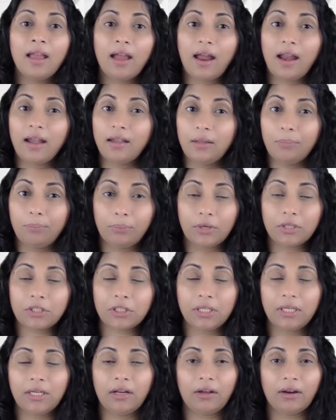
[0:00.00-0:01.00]
and
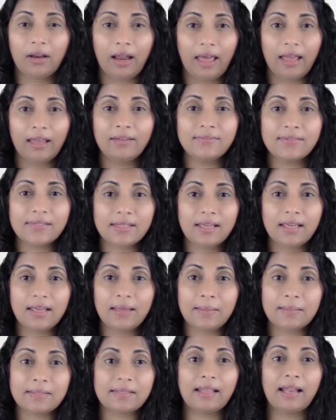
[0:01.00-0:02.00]
depression in our lives
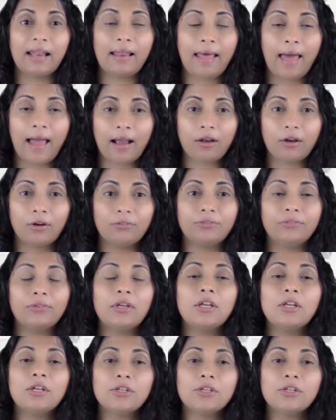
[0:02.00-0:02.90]
is the lack of